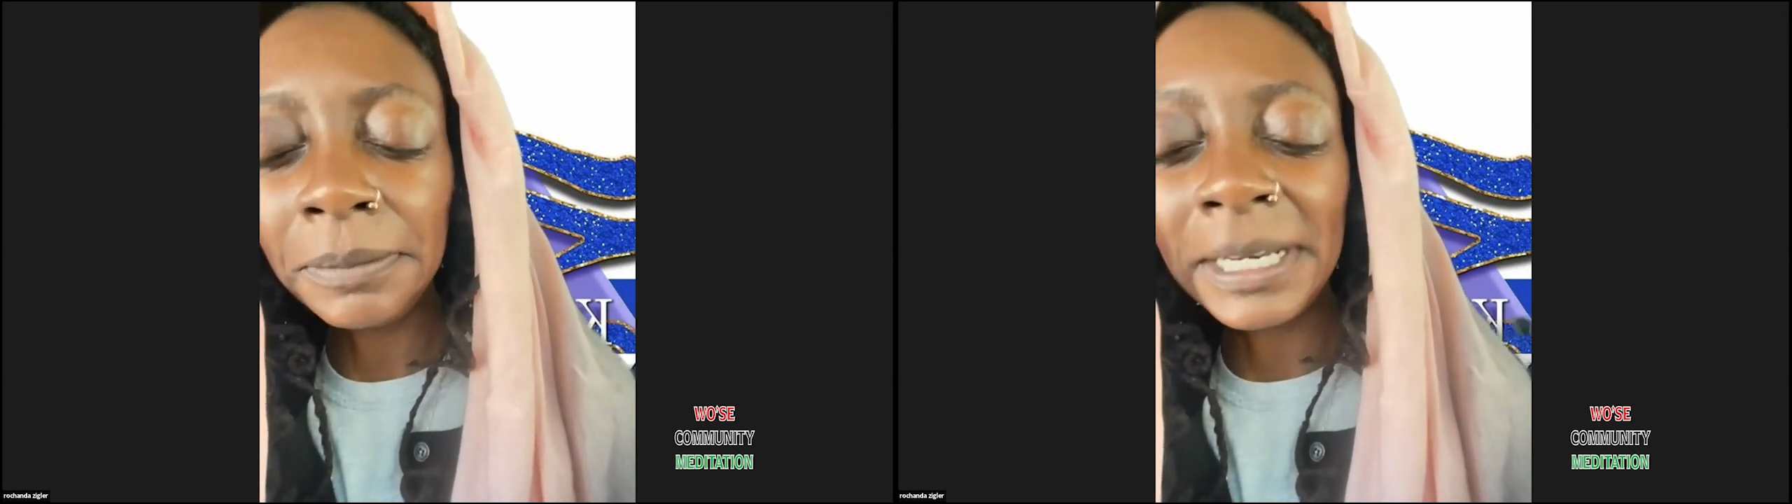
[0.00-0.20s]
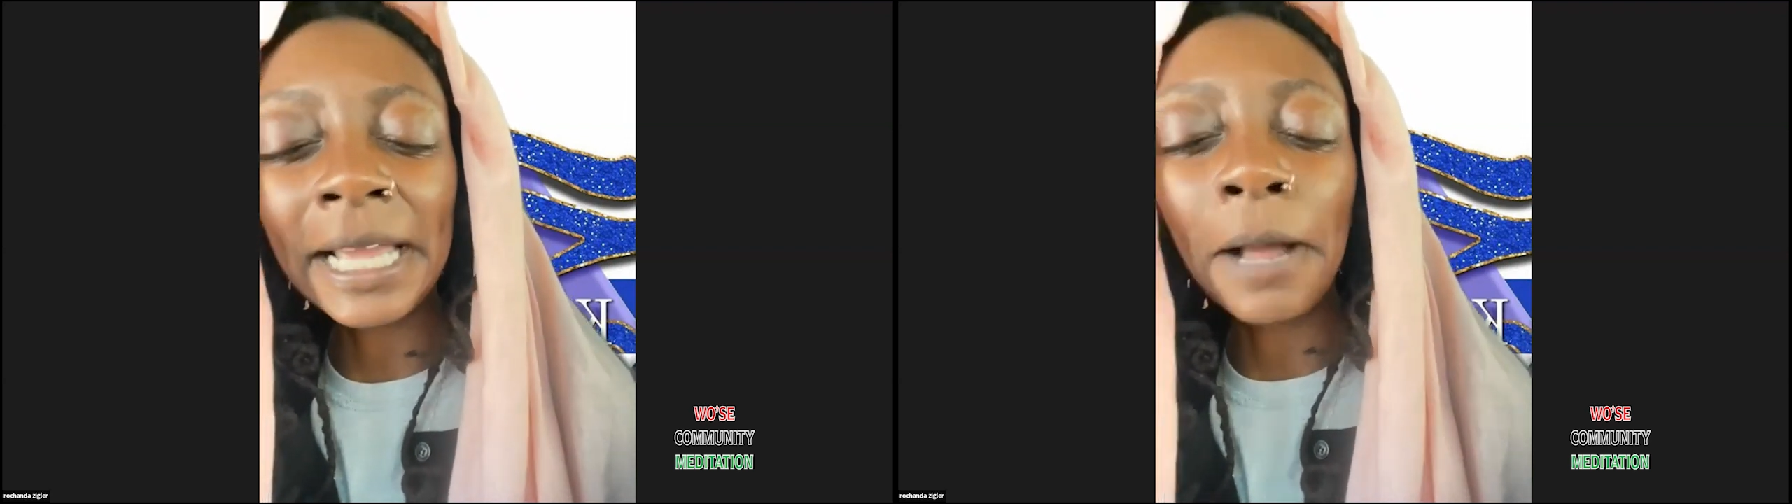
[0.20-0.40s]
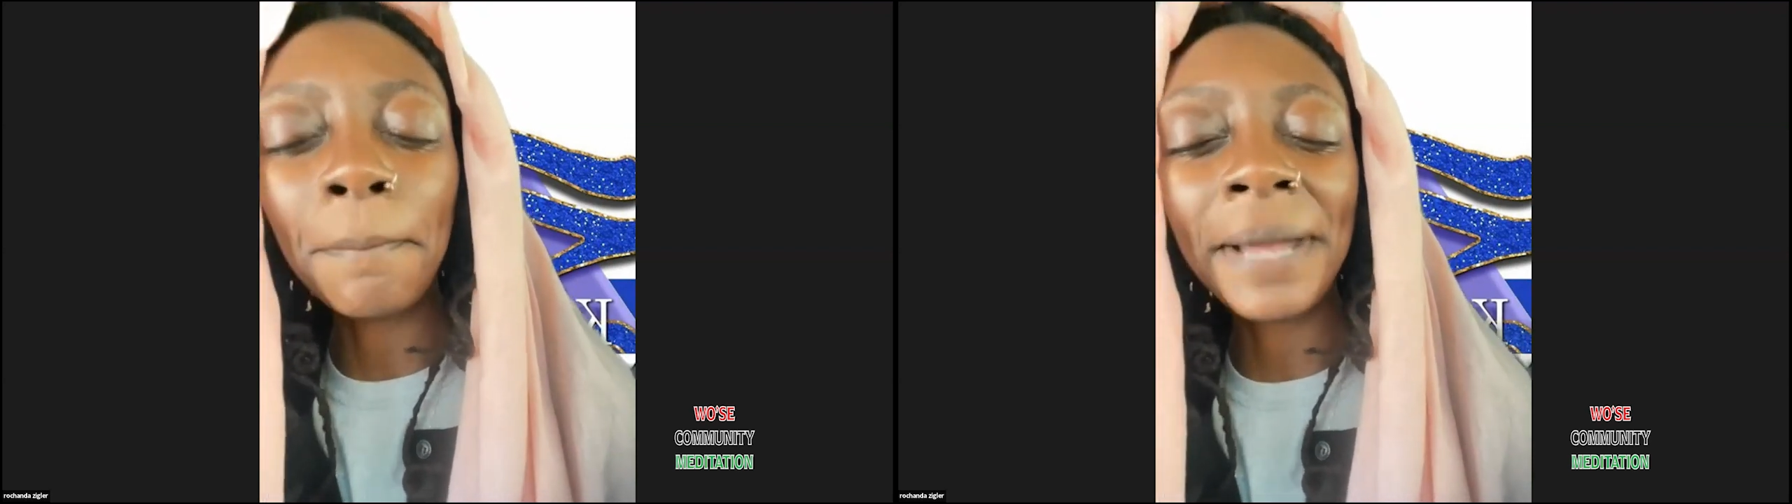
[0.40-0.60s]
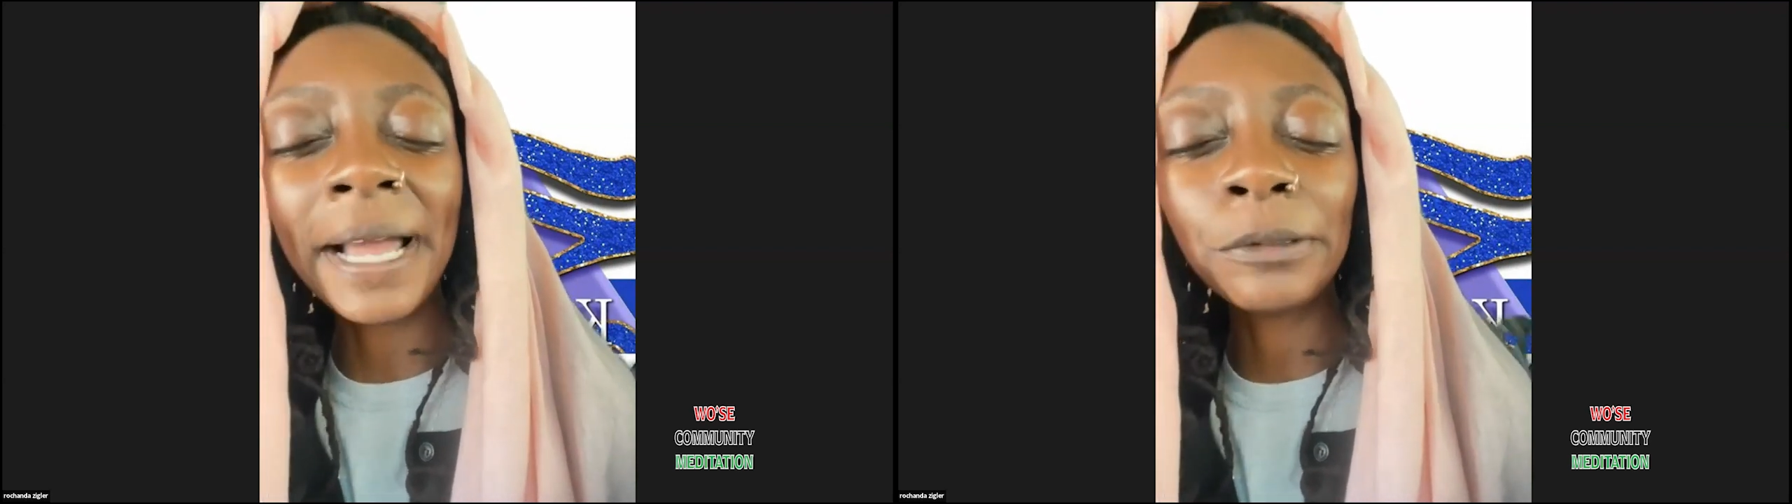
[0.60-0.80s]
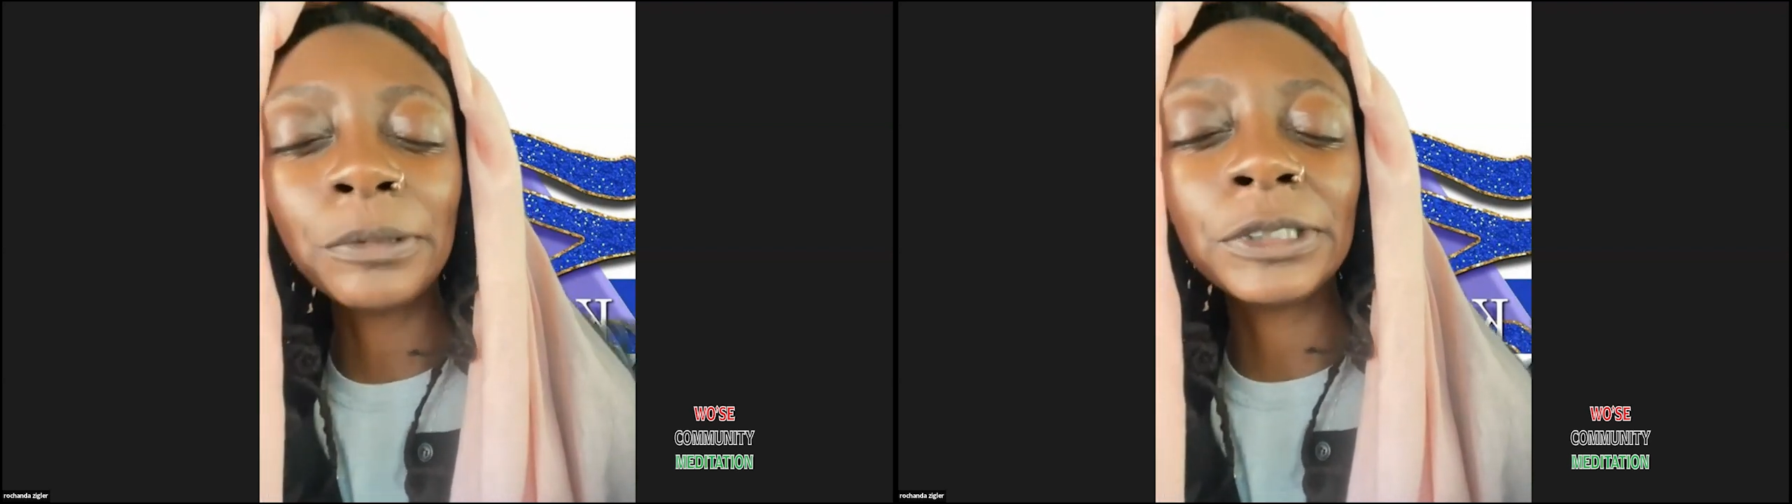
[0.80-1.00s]
I'm going to count
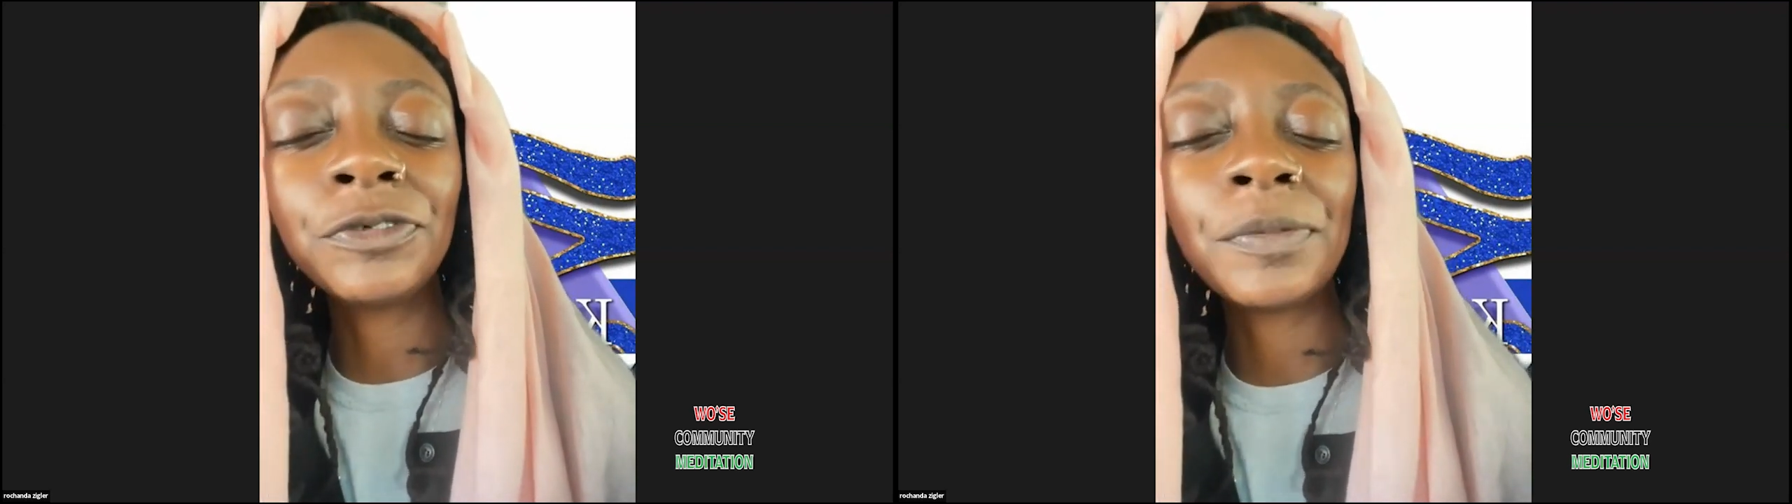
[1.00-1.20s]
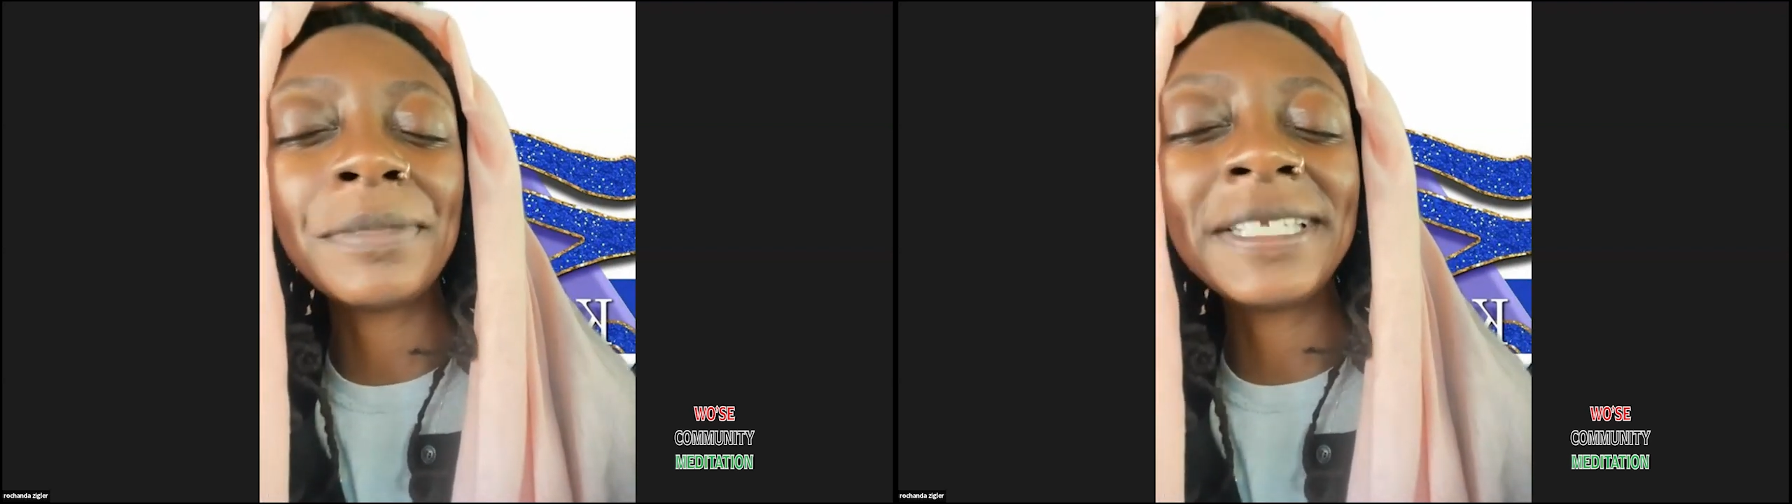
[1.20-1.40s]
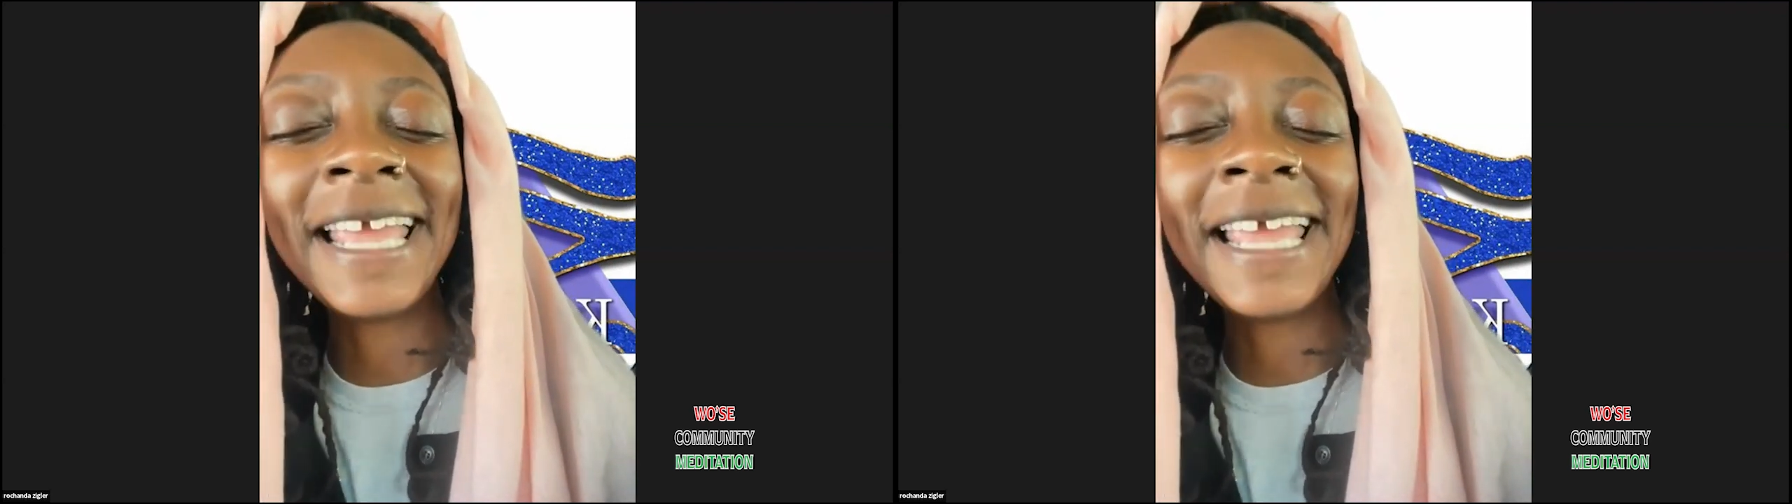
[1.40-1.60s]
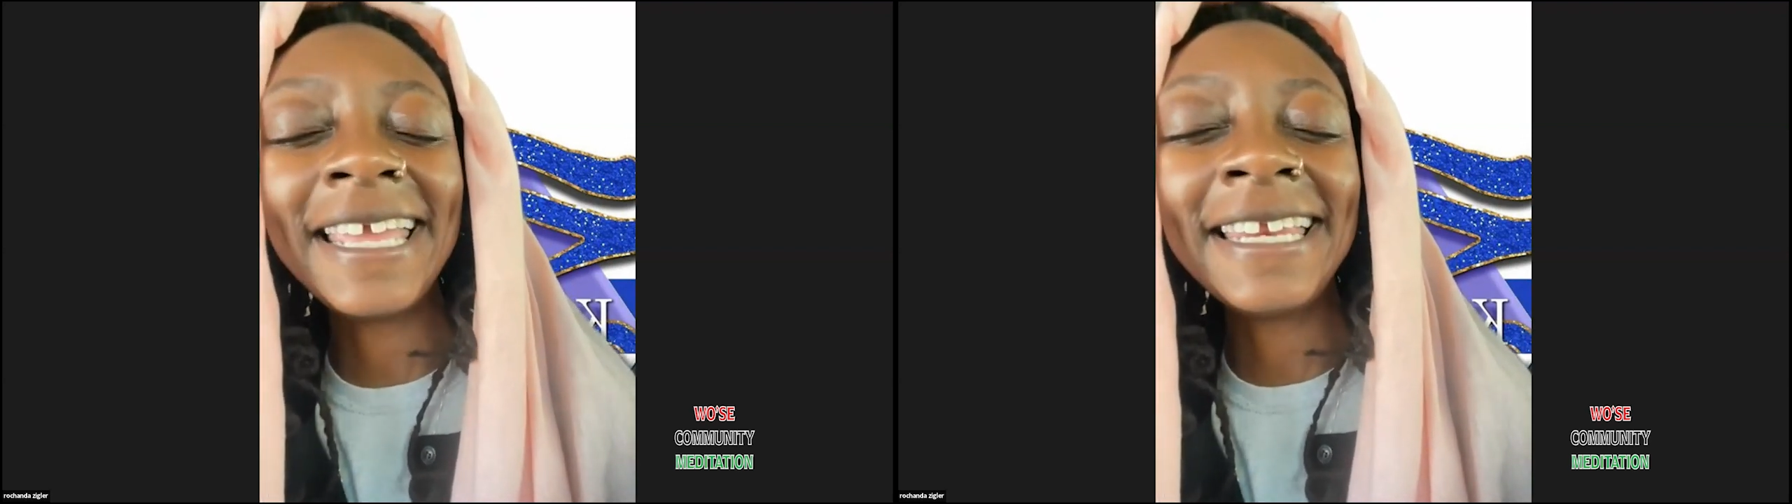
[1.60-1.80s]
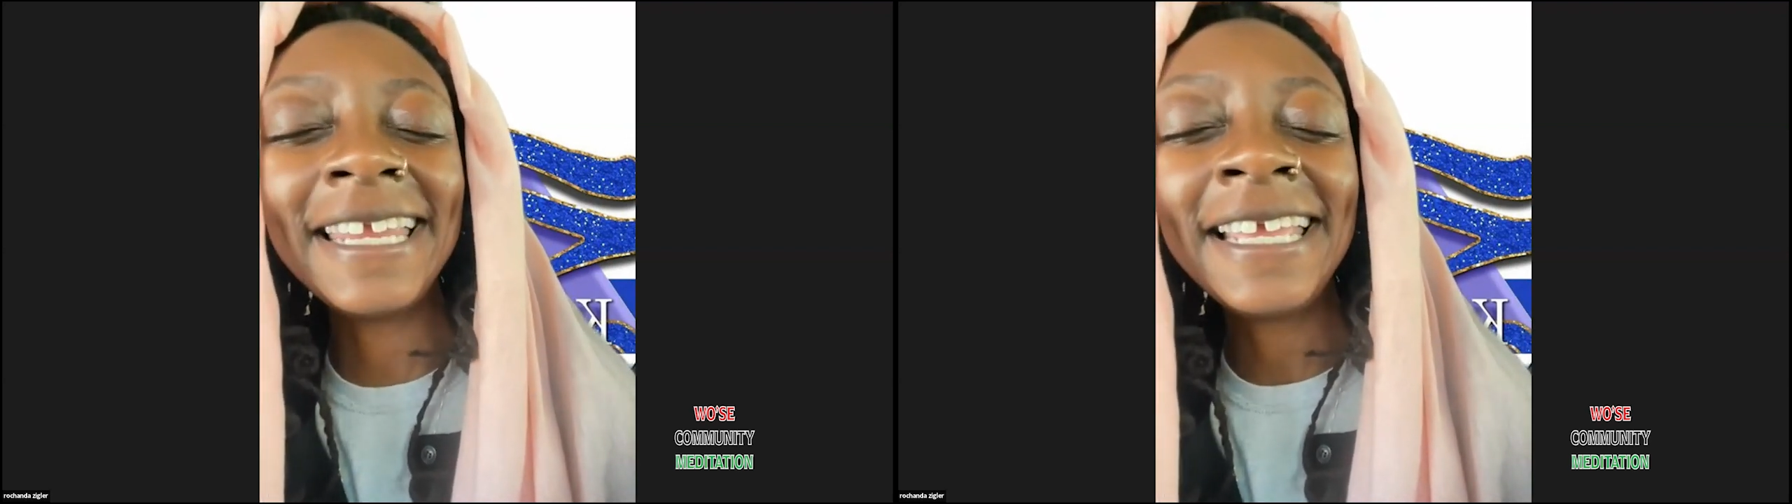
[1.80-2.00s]
backwards from
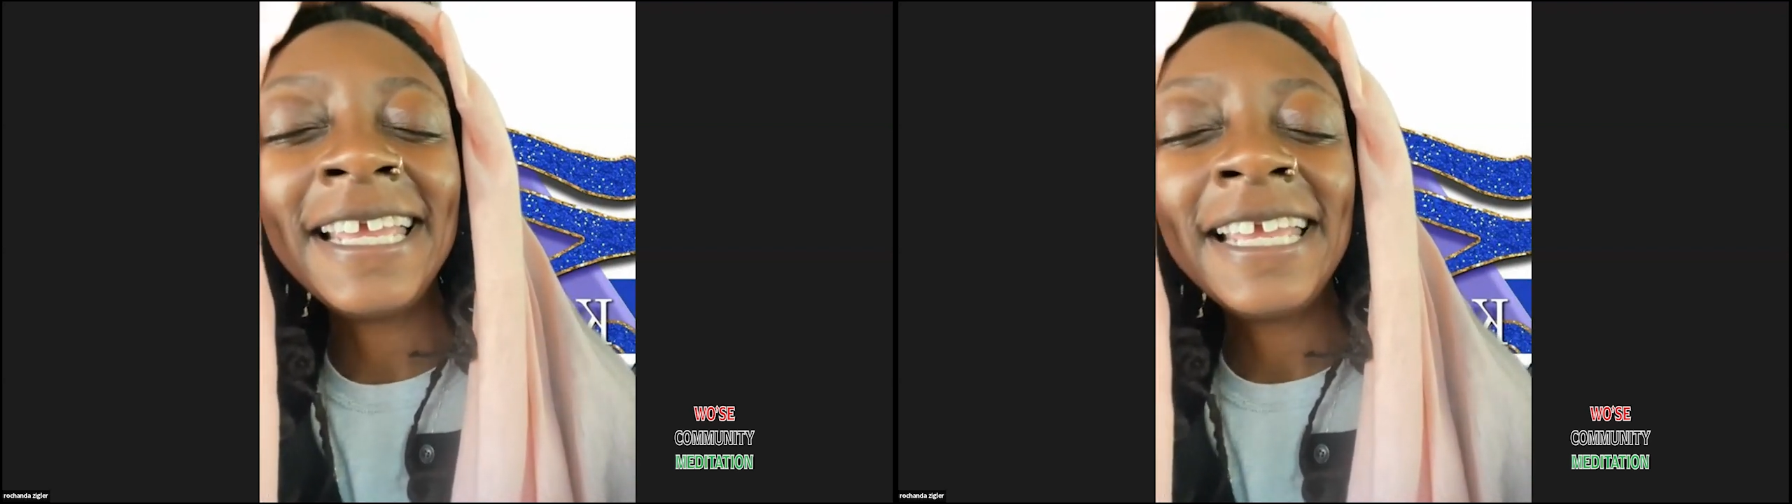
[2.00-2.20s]
10.